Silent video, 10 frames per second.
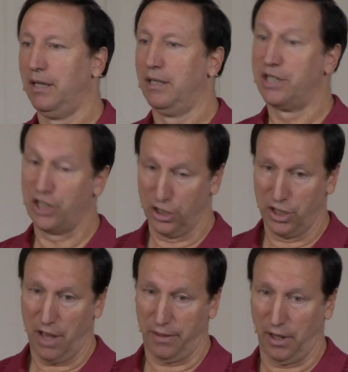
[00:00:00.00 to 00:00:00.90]
Still
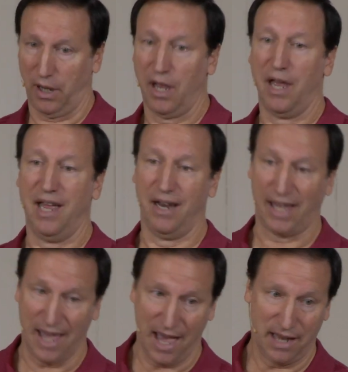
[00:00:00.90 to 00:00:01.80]
nothing. And
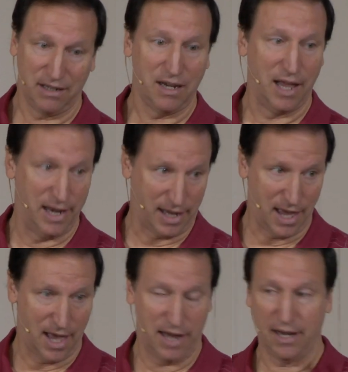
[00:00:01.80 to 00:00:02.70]
again and
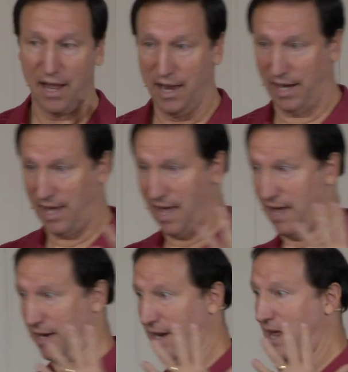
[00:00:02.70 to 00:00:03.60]
again and
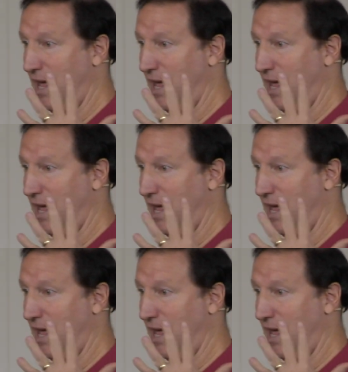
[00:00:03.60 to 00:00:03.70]
again